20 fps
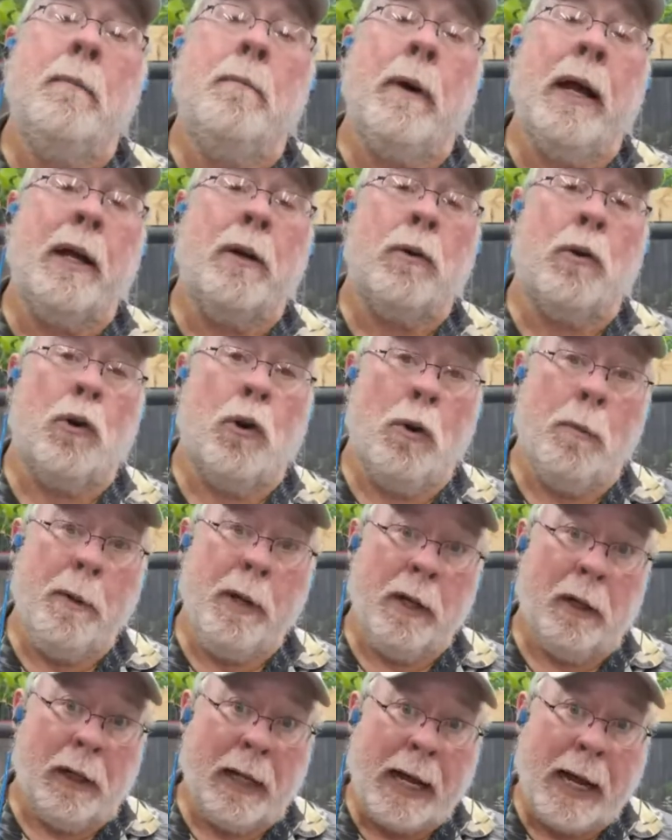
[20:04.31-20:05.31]

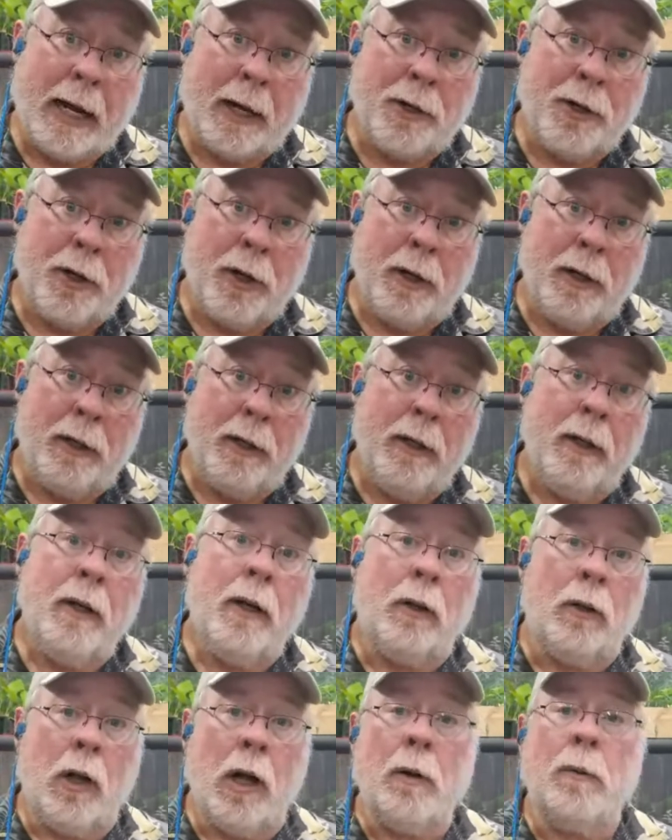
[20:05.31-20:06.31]
microbial action
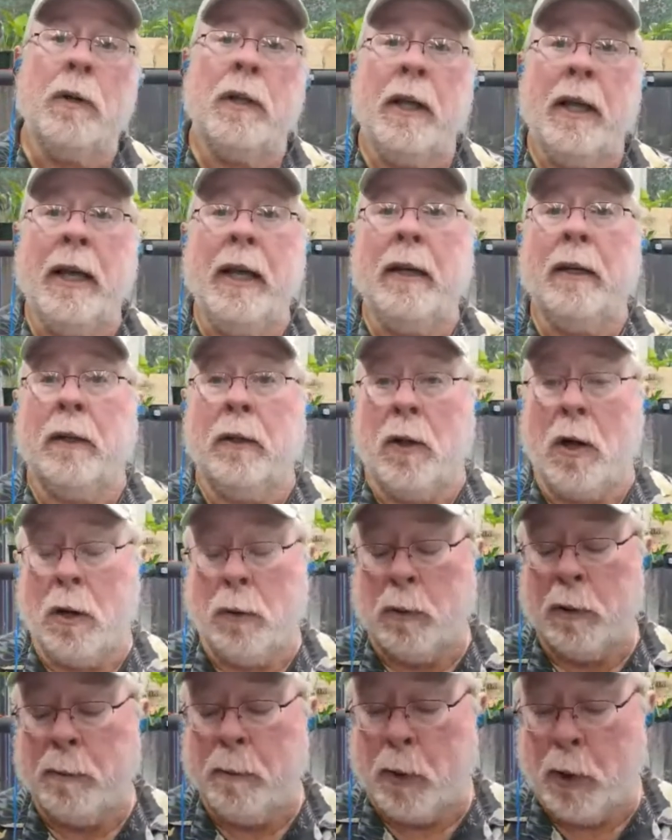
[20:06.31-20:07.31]
along with heat,
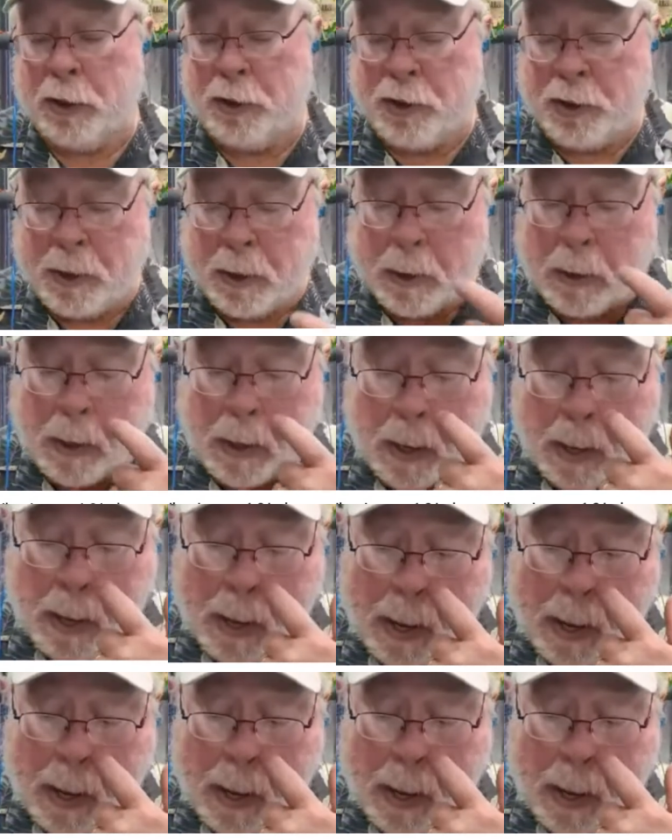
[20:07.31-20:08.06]
along with moisture,